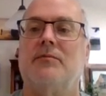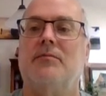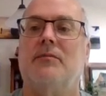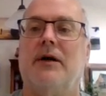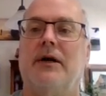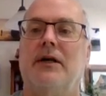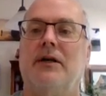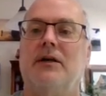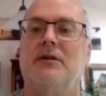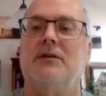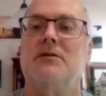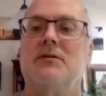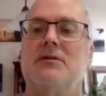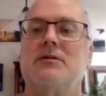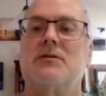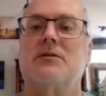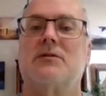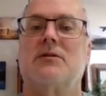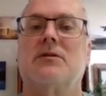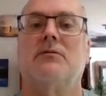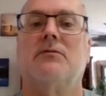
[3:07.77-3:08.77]
mine
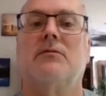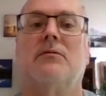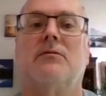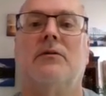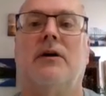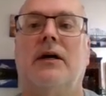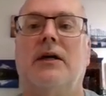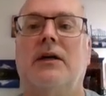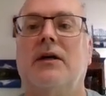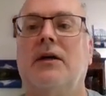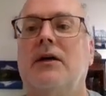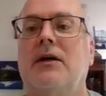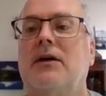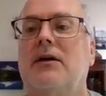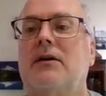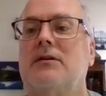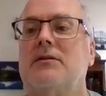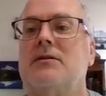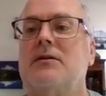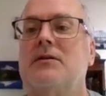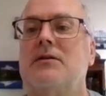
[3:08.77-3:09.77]
is right here.
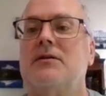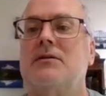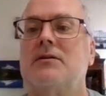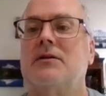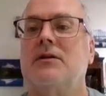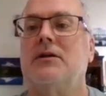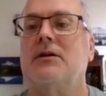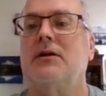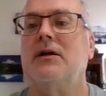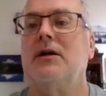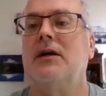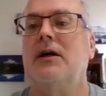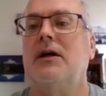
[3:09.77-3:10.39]
It says the